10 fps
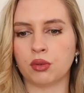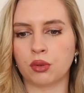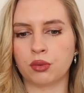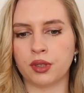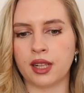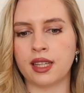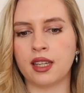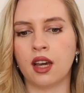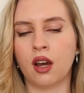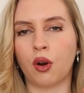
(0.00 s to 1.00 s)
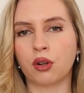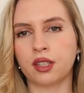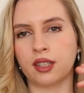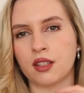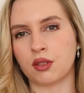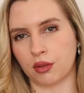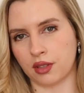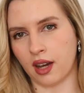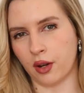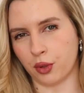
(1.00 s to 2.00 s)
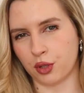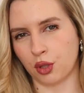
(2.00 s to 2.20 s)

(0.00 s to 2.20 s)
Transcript: to really organize those hours.